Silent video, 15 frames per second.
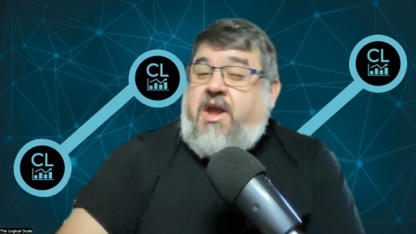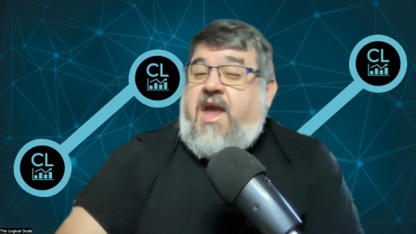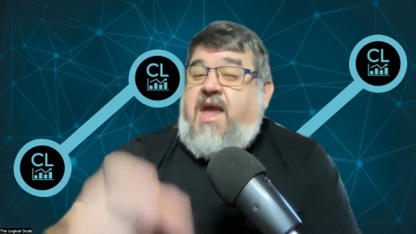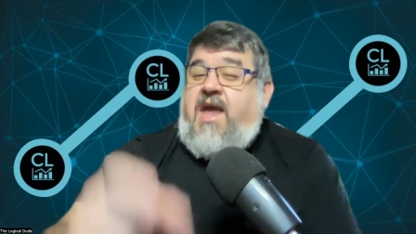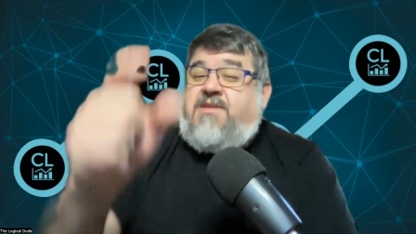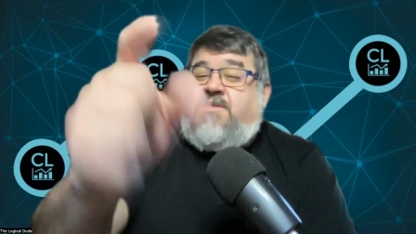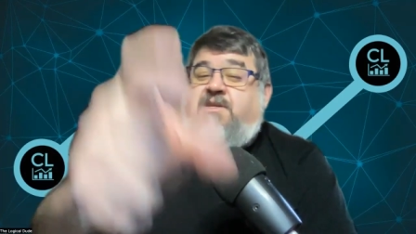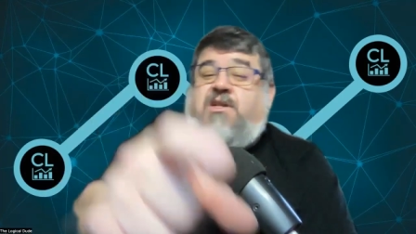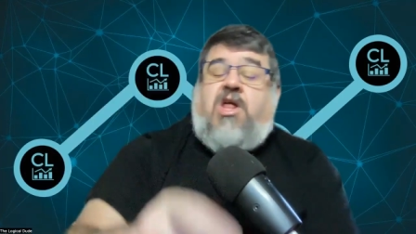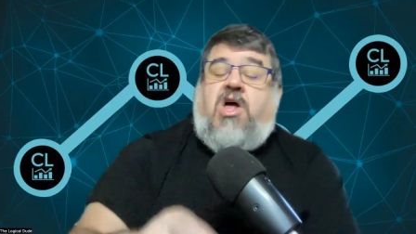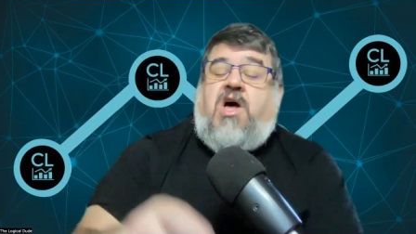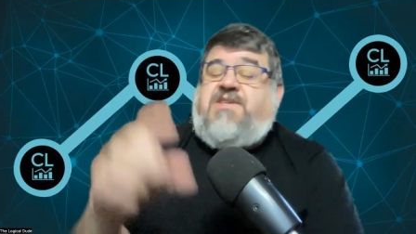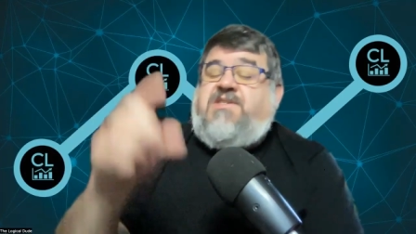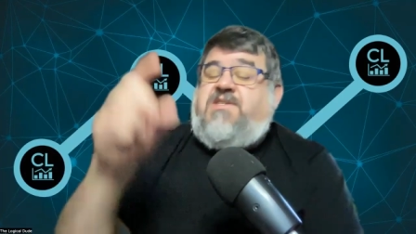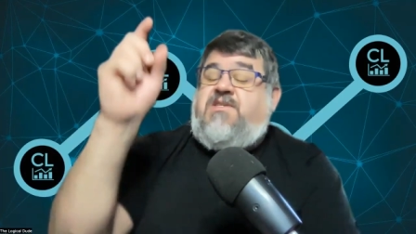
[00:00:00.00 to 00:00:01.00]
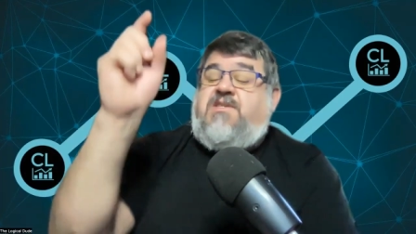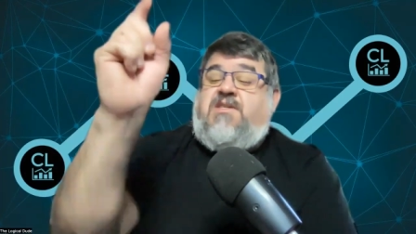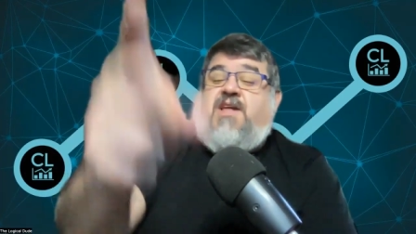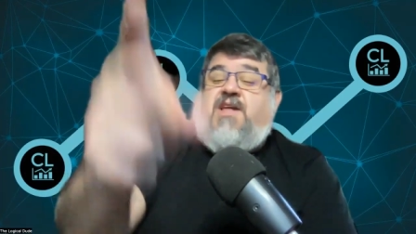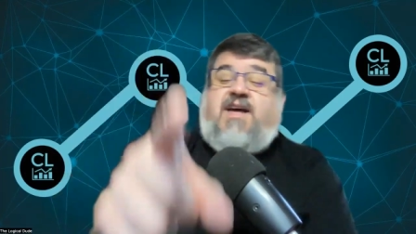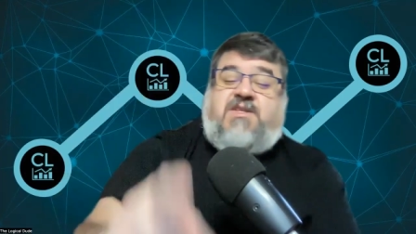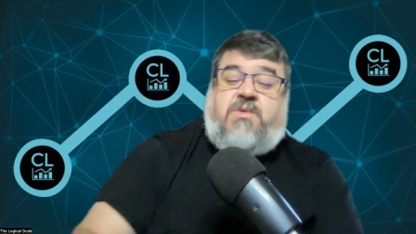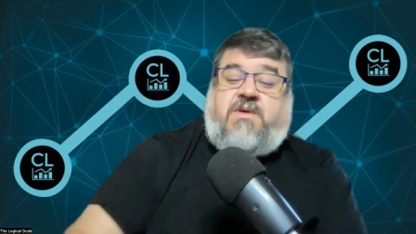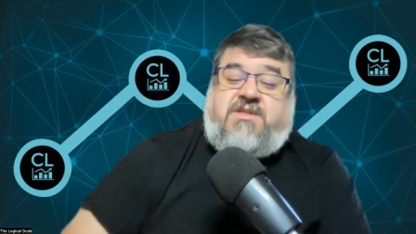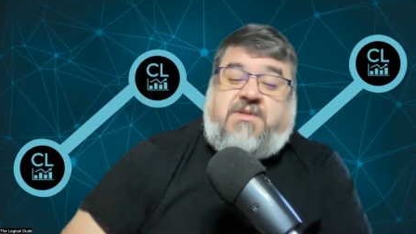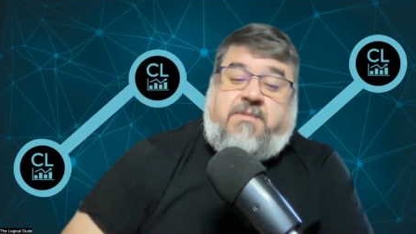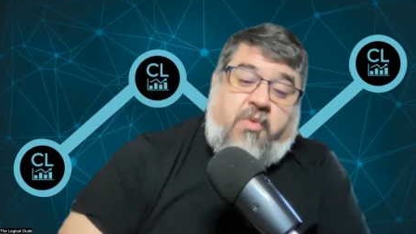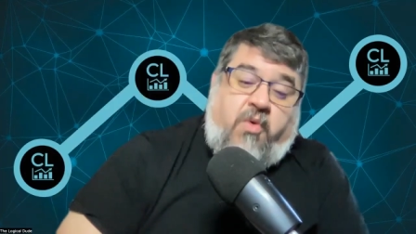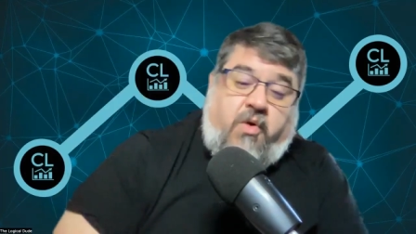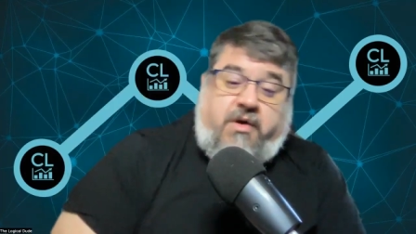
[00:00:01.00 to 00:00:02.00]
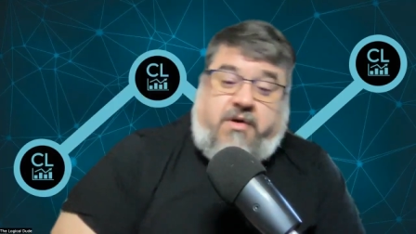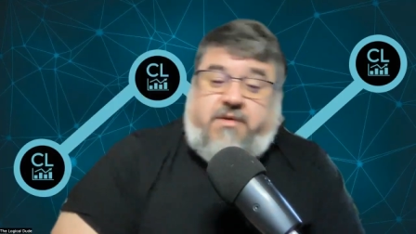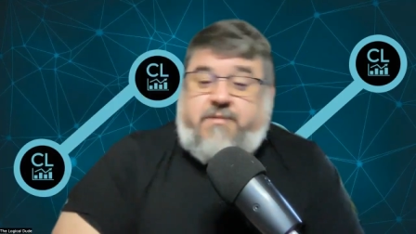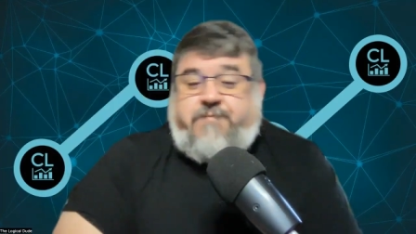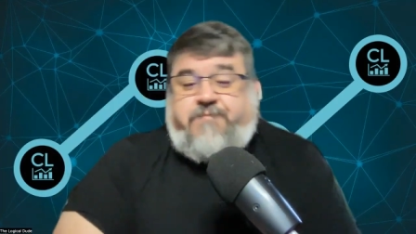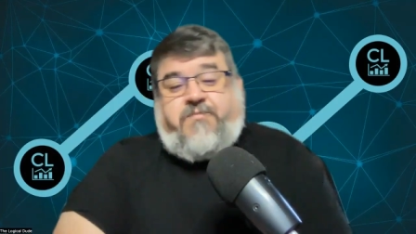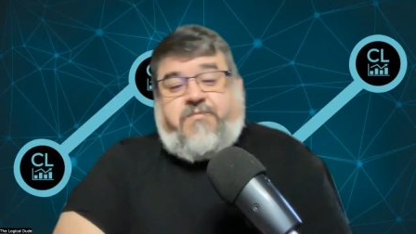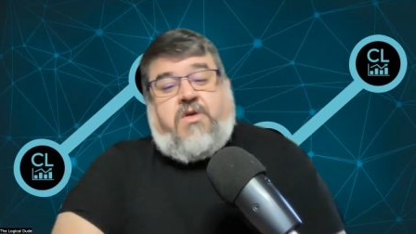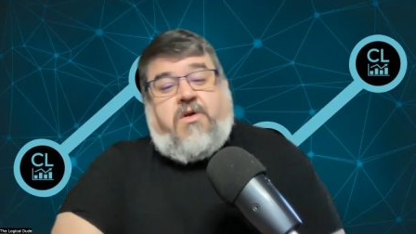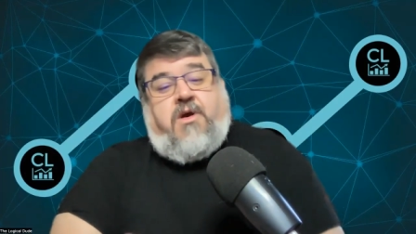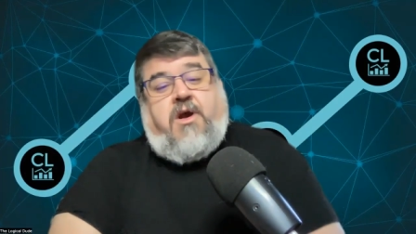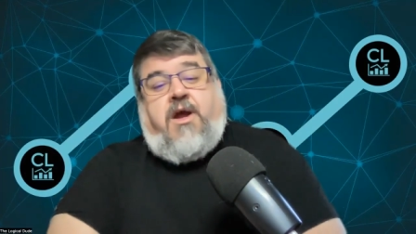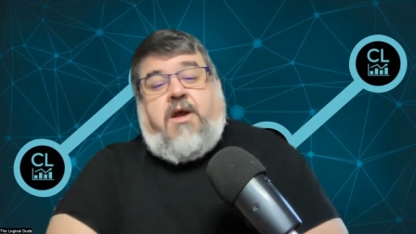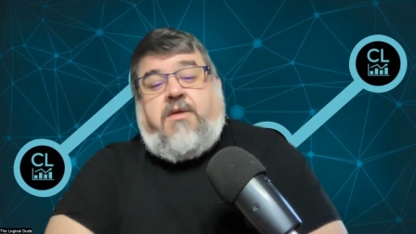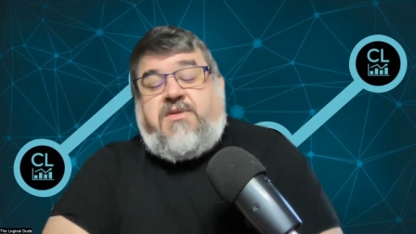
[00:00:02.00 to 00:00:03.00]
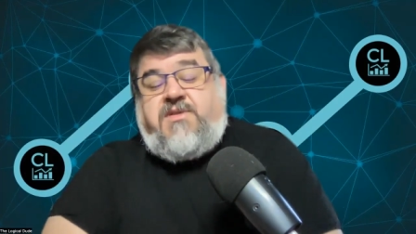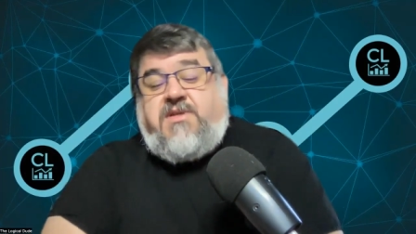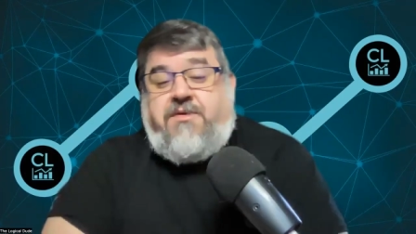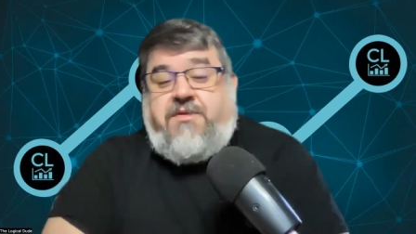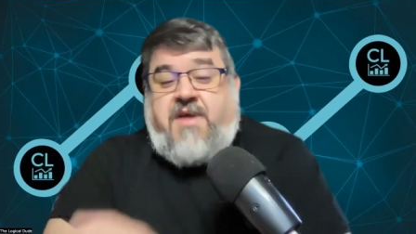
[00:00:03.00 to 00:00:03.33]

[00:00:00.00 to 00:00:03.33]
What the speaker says: gains than losses, and that's what's important. All right. So